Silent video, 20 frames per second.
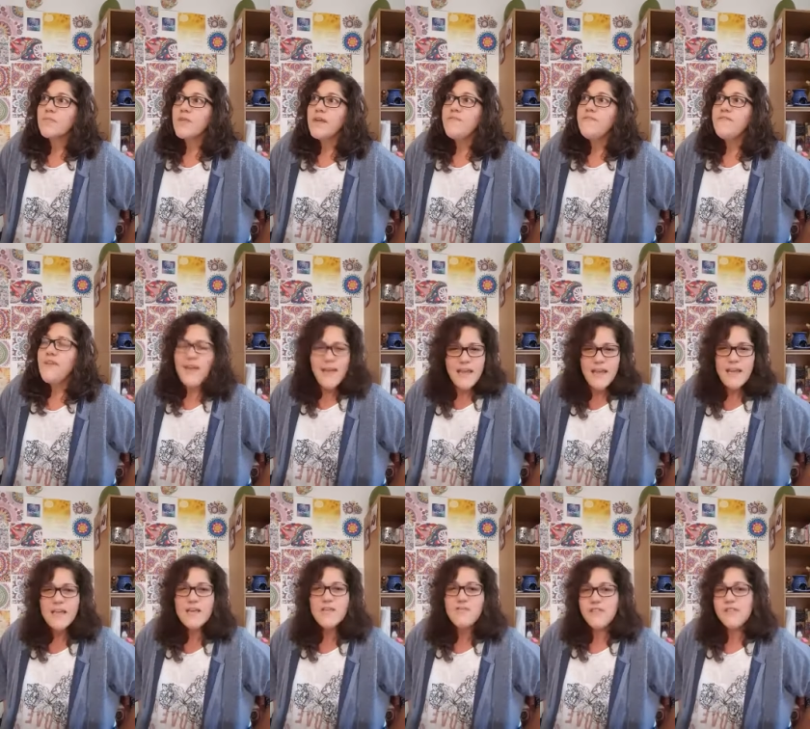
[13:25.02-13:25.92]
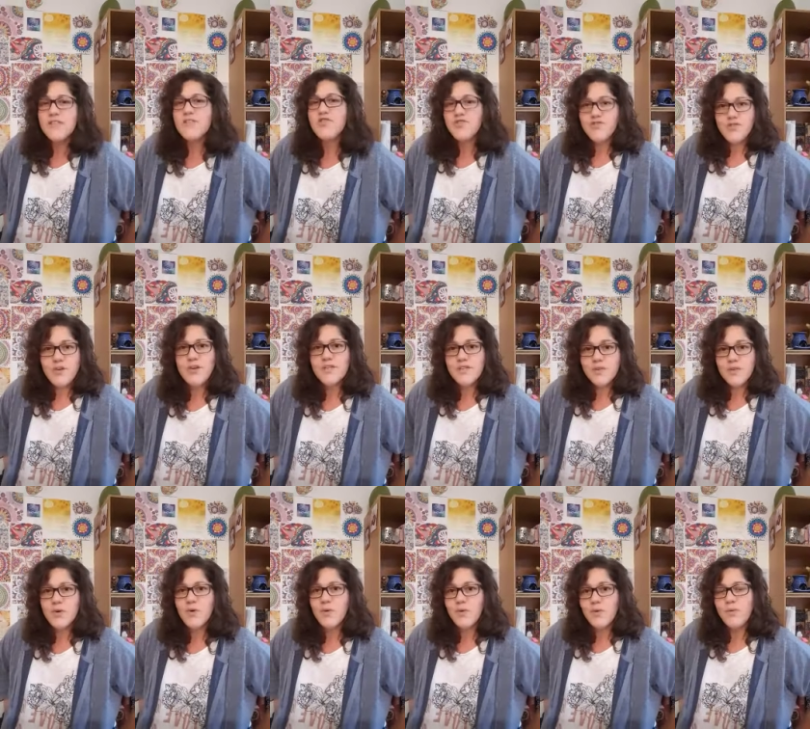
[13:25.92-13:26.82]
if any of this strikes a
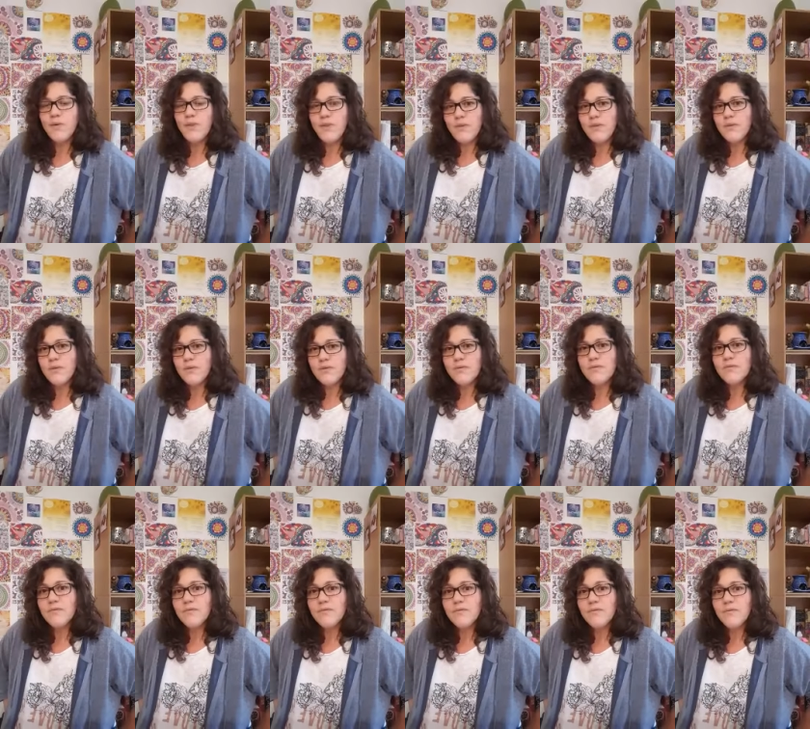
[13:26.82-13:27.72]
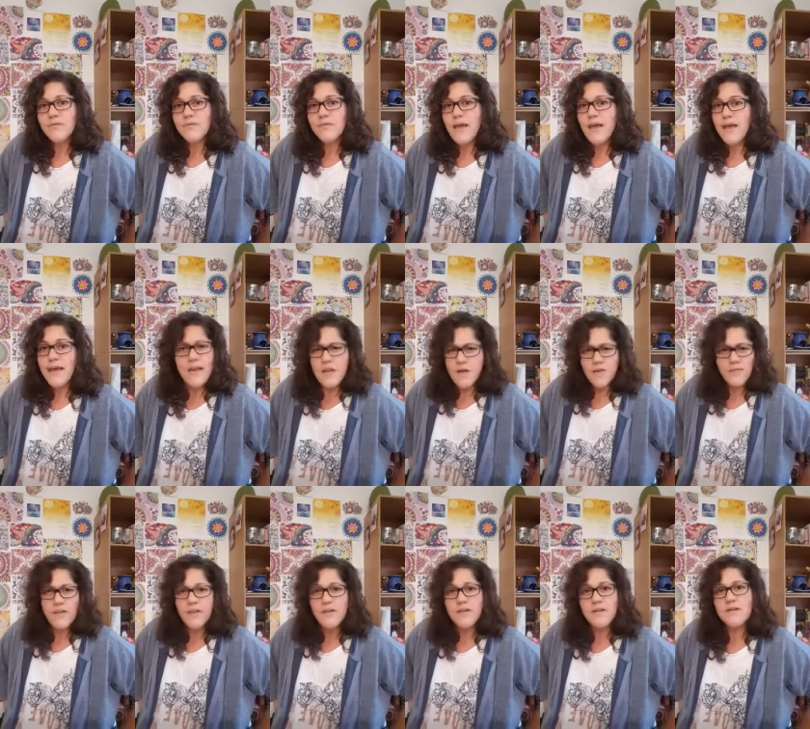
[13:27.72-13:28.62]
chord with you, any
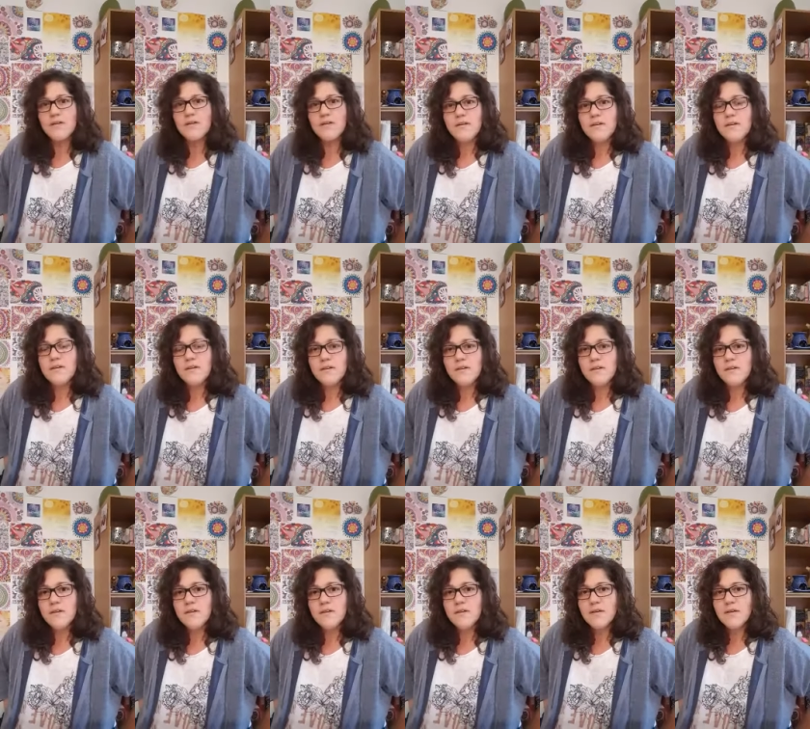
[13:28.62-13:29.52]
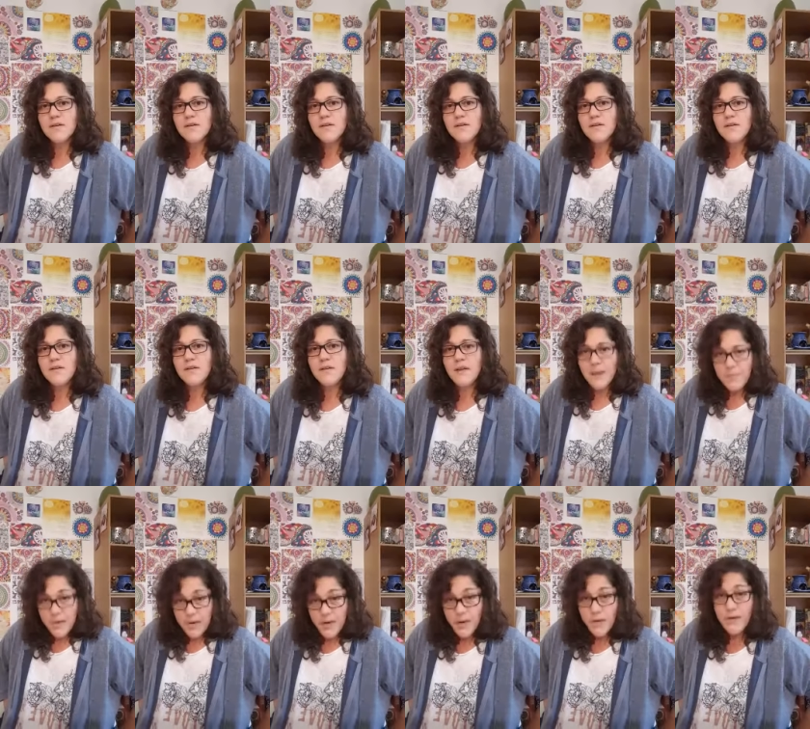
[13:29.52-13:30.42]
of it,
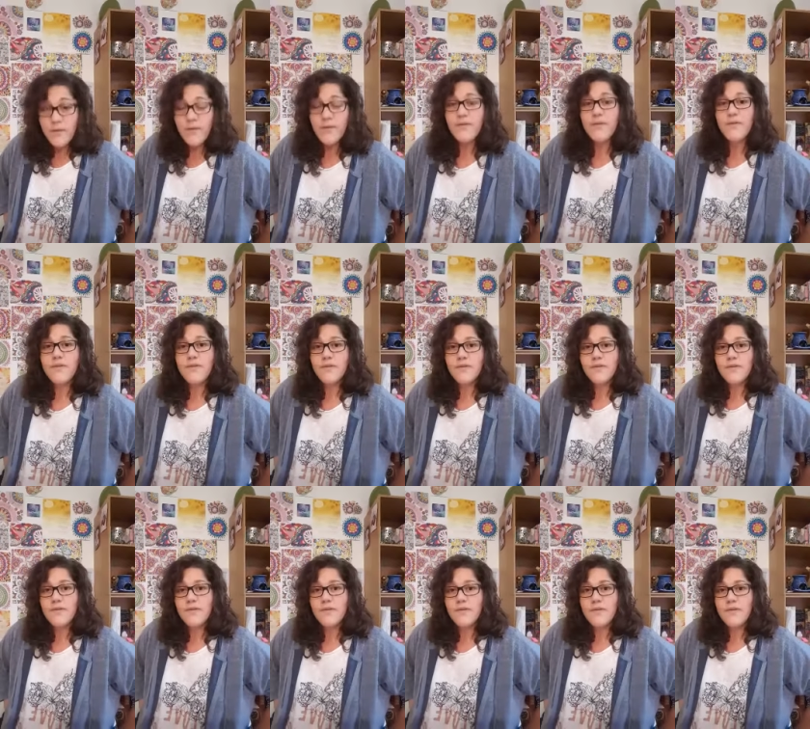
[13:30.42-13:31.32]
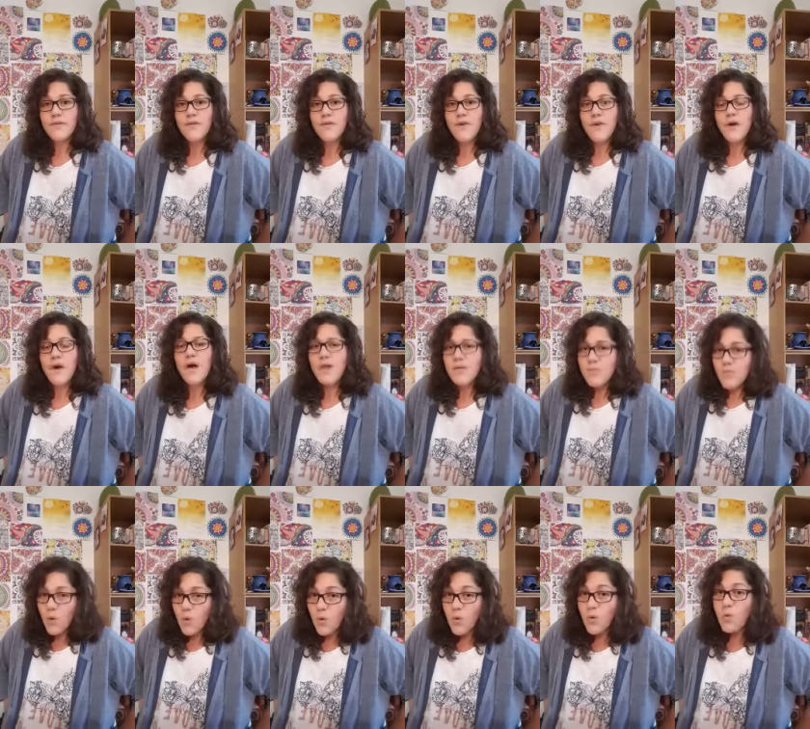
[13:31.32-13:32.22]
let me know.
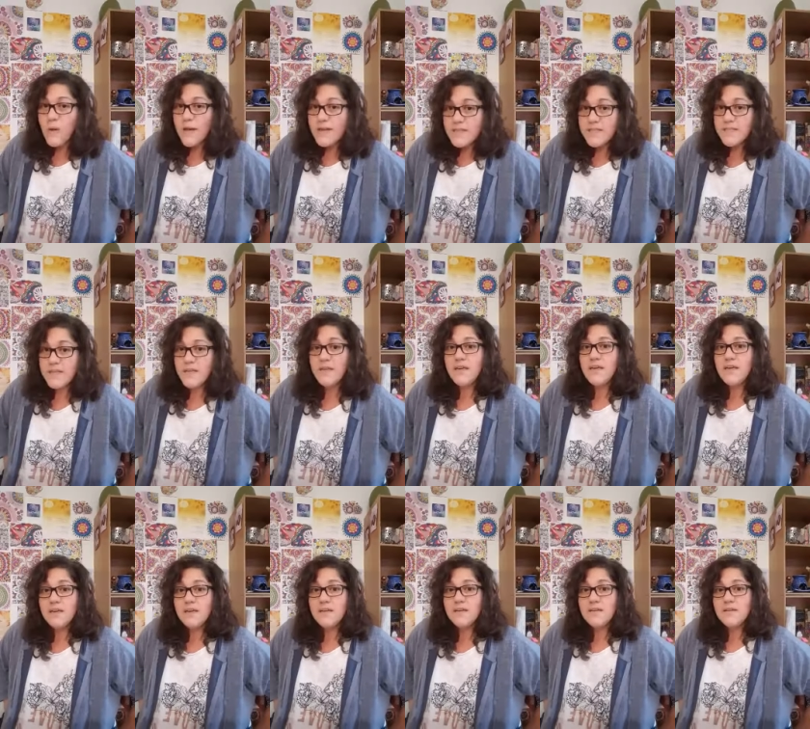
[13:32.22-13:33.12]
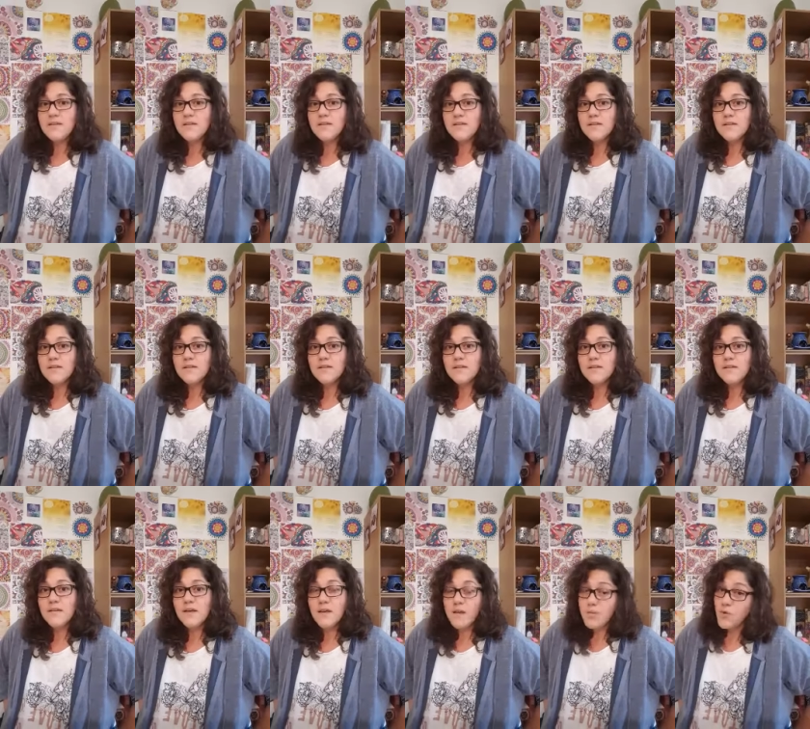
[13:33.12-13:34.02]
I'm always here.
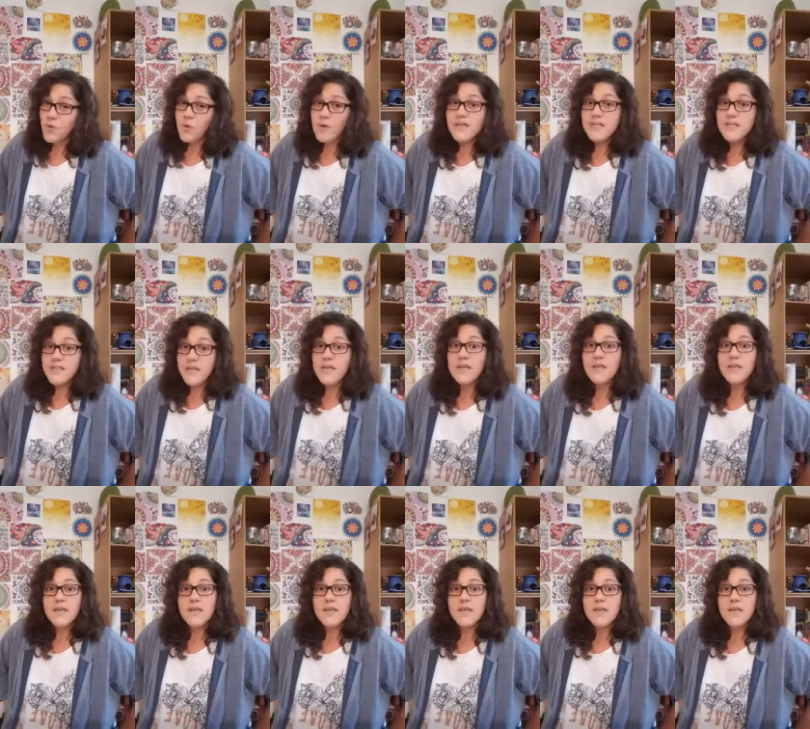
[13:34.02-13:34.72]
I'm always here.